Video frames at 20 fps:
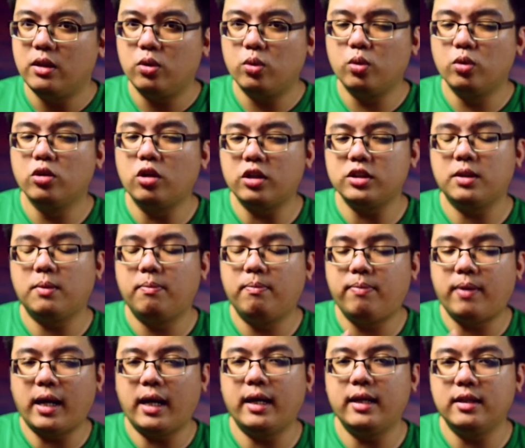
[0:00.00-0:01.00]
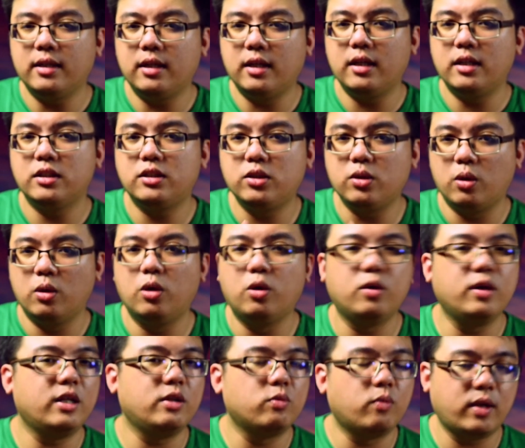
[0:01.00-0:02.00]
Do not buy her solo
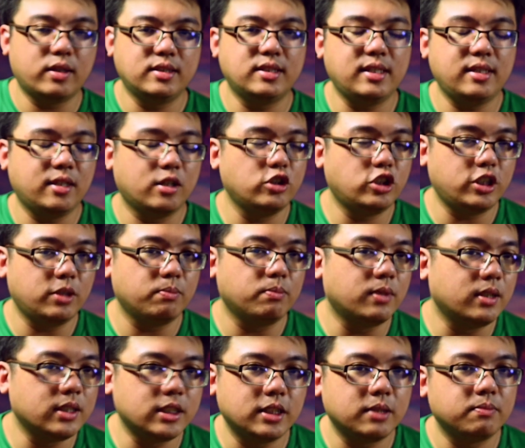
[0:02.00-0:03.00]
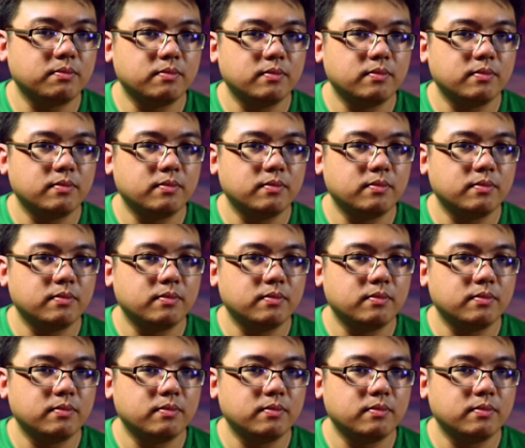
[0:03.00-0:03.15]
in one single shipment.